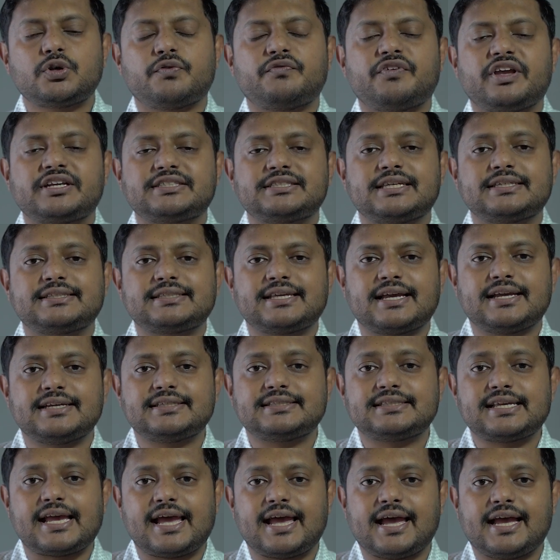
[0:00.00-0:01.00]
of
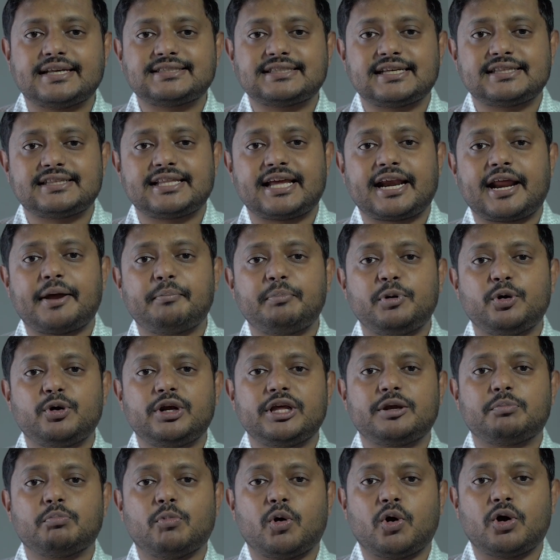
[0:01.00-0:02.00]
exercise as a
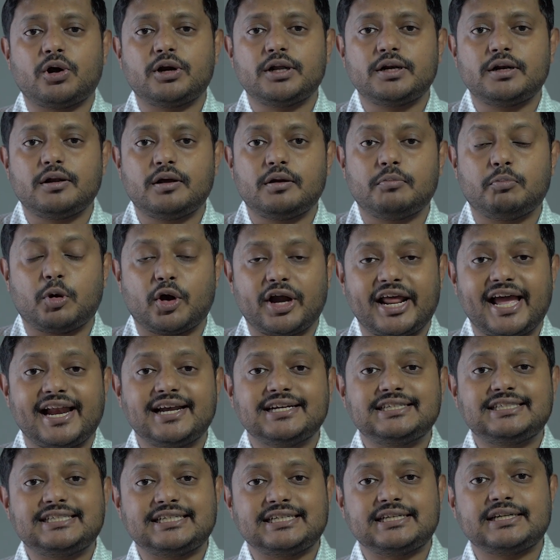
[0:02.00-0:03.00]
therapeutic
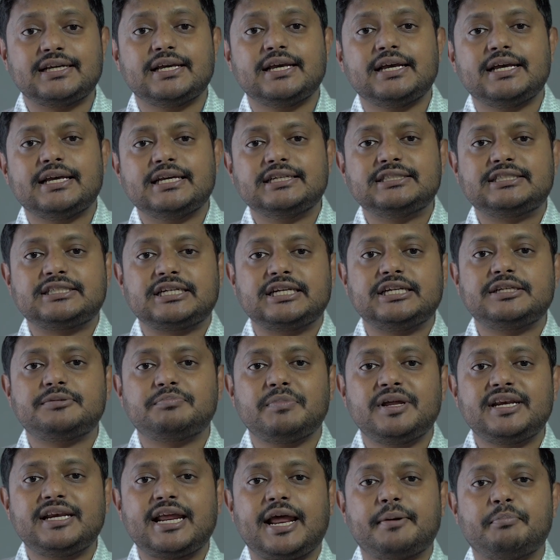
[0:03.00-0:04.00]
modality in
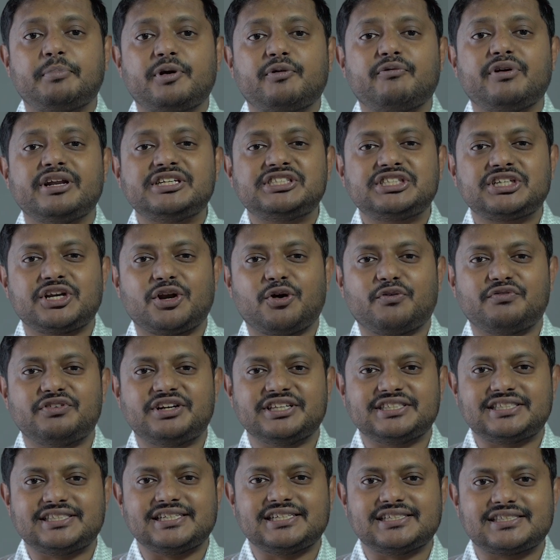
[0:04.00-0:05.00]
treatment and prevention of
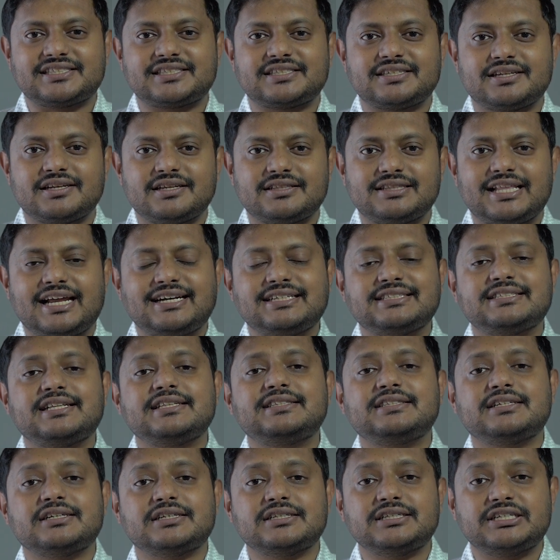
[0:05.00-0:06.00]
disease. That is the
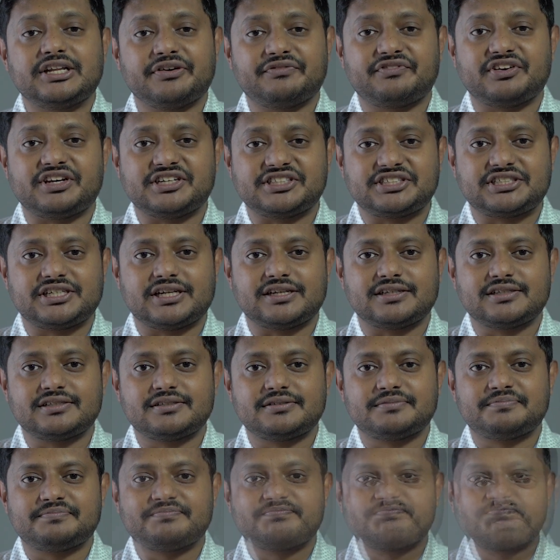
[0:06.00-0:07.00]
third definition.
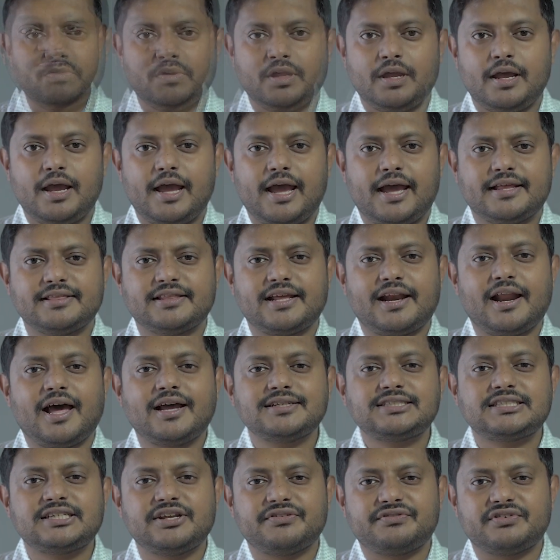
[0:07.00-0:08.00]
And the
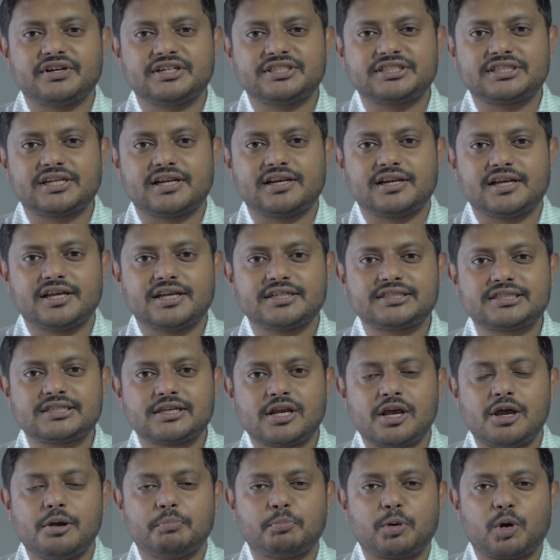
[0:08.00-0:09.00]
last definition is
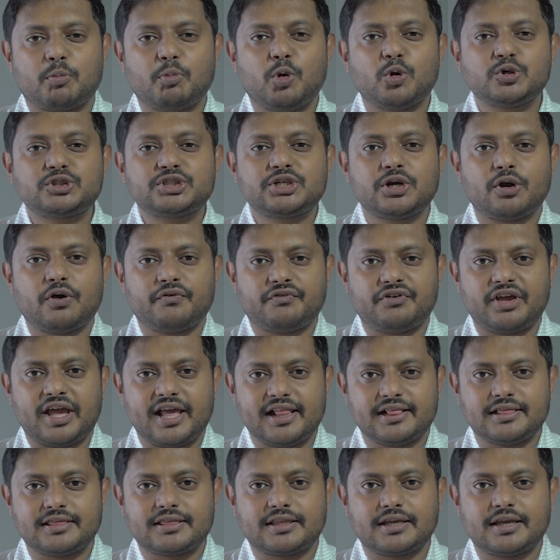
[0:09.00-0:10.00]
promotion of
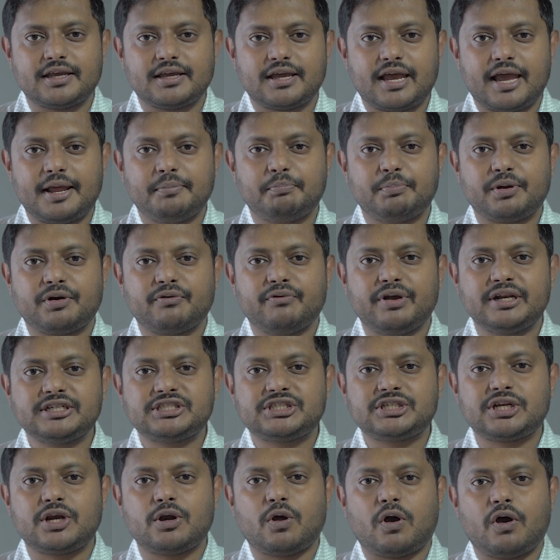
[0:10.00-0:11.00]
health and
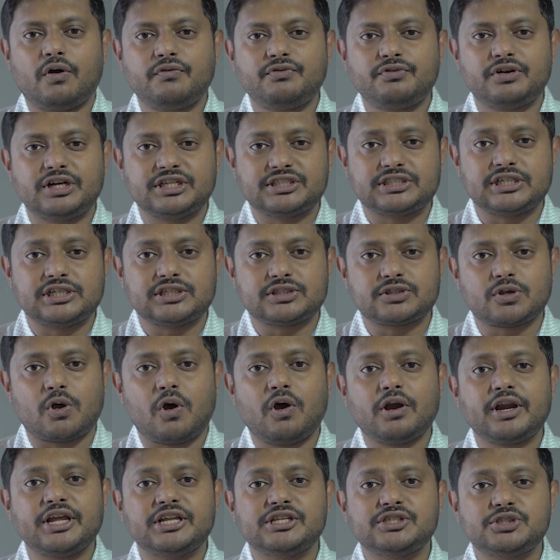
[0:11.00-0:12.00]
prevention of disease
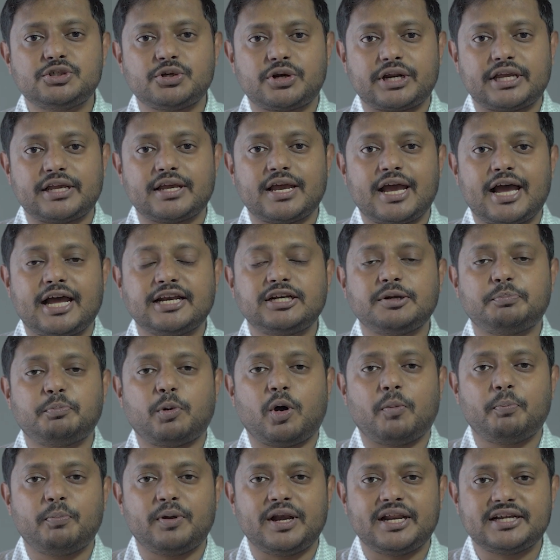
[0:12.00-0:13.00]
or injury at a
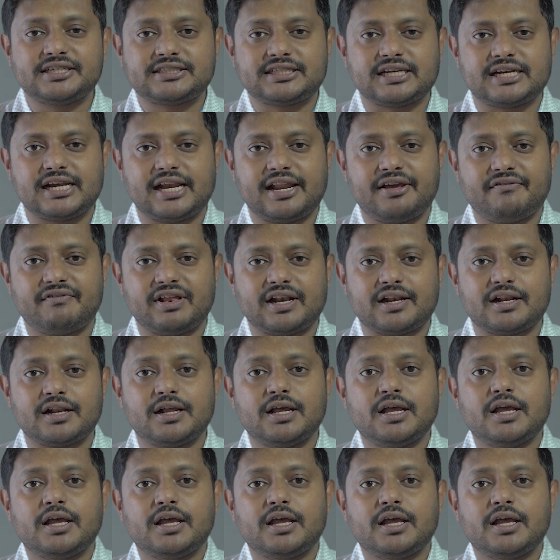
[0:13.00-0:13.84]
population level.